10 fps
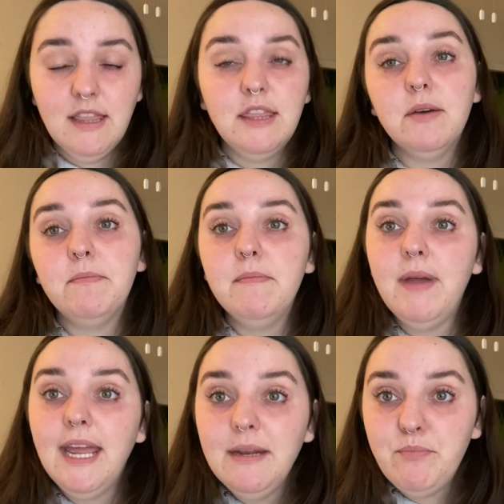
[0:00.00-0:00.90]
The
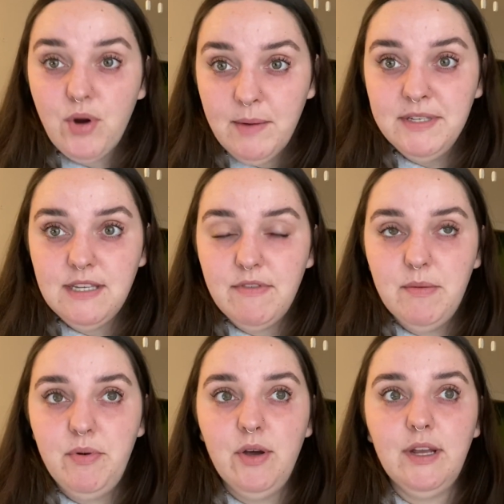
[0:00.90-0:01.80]
main premise of the
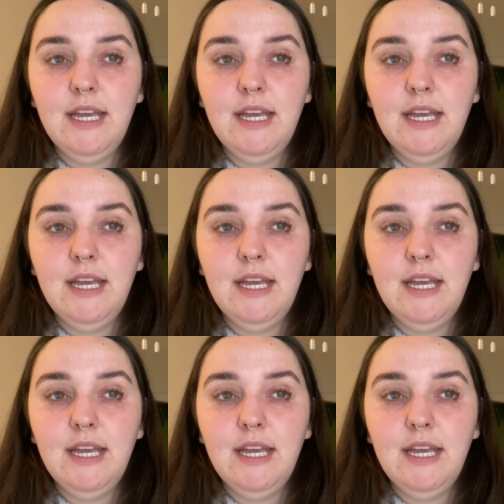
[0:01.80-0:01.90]
book